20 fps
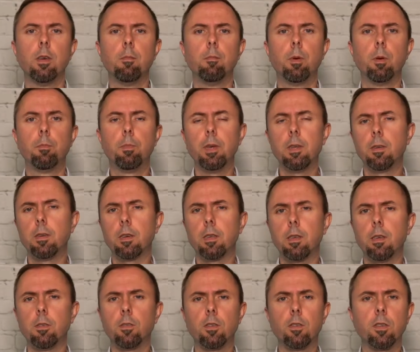But
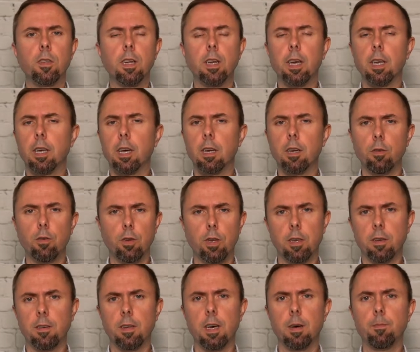basically, it's just an icon on your
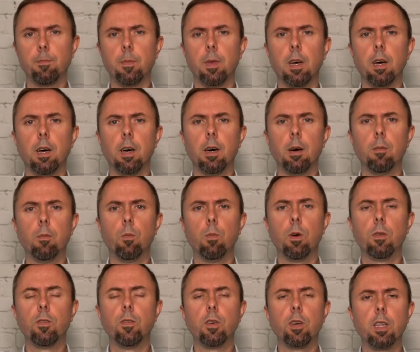desktop.
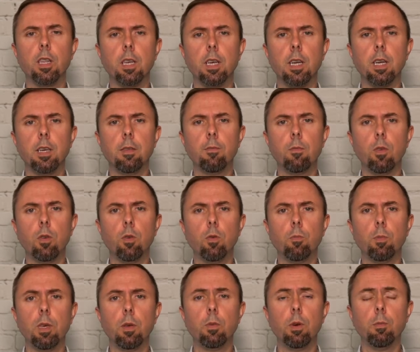Once you click on it, you'll
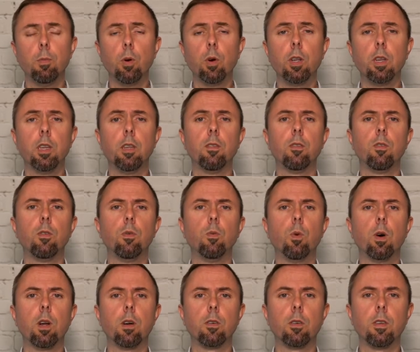be remoted into
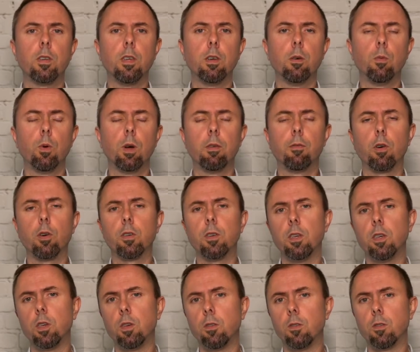one of our
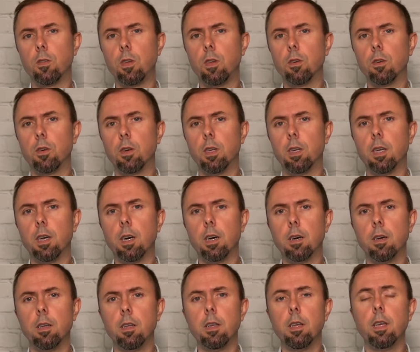stations here in
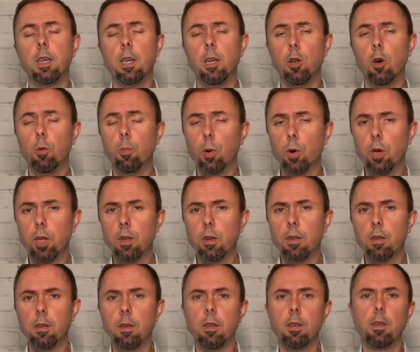Hoboken,
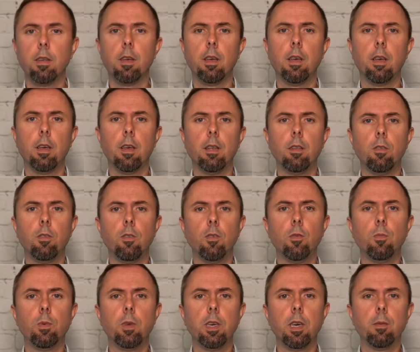and
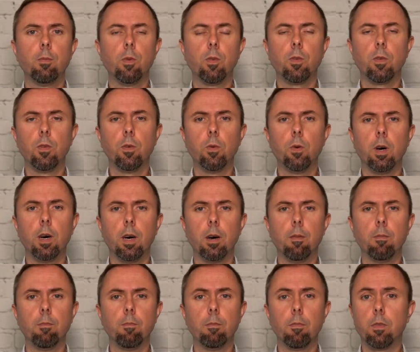you'll be able
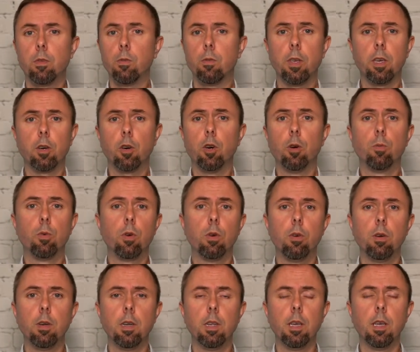to take
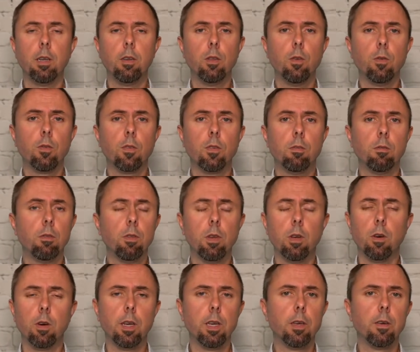over and use
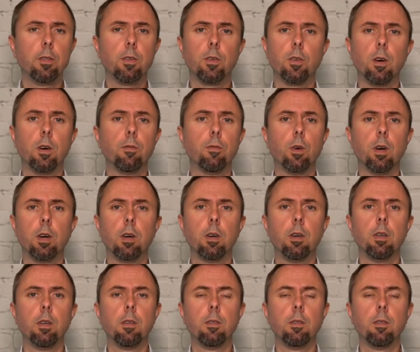any other software.